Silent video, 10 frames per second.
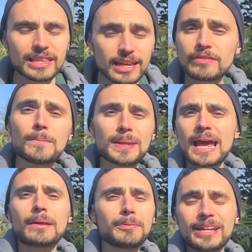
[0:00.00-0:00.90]
The other
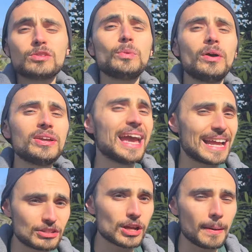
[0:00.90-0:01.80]
banana plants will
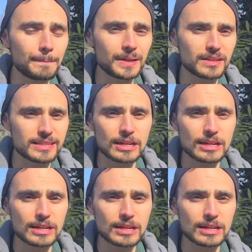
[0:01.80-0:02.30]
catch up because